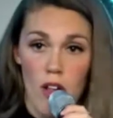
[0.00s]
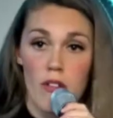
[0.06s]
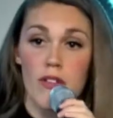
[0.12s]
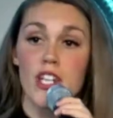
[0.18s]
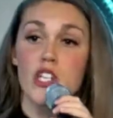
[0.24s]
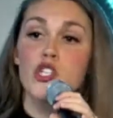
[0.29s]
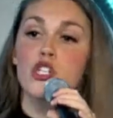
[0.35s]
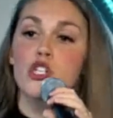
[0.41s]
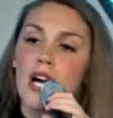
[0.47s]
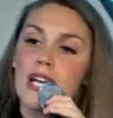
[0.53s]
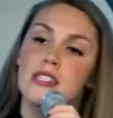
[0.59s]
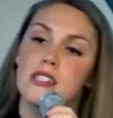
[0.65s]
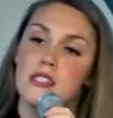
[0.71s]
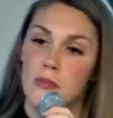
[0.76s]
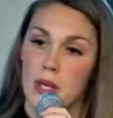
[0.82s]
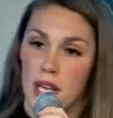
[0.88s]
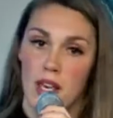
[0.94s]
of it.
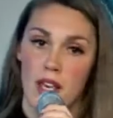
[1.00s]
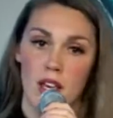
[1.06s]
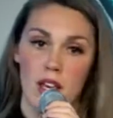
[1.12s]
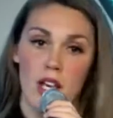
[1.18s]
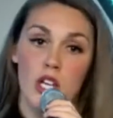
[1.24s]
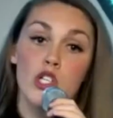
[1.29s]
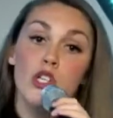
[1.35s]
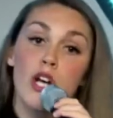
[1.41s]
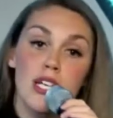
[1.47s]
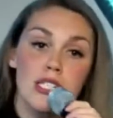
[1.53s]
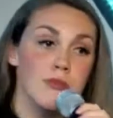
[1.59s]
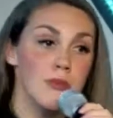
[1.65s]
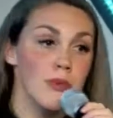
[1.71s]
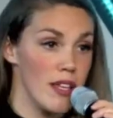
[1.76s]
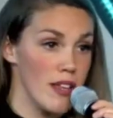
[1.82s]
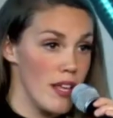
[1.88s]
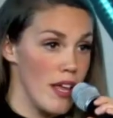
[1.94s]
Trust me. Trust
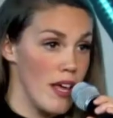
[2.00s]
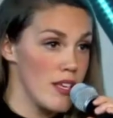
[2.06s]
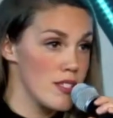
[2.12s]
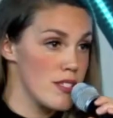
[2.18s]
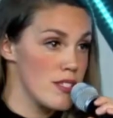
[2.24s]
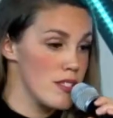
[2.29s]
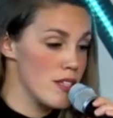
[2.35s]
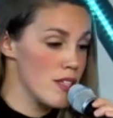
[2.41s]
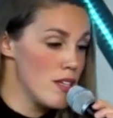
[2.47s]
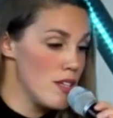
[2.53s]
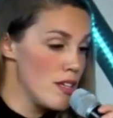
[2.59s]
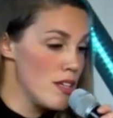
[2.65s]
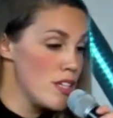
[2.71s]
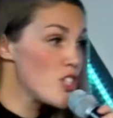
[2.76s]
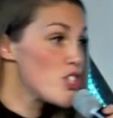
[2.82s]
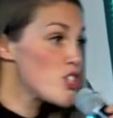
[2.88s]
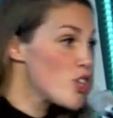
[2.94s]
me in this.
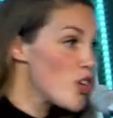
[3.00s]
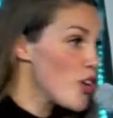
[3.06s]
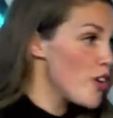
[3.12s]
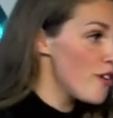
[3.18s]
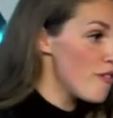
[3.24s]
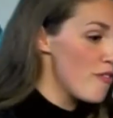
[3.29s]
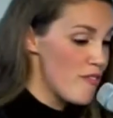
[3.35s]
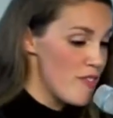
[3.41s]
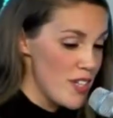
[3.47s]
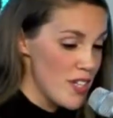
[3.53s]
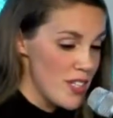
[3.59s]
Serve.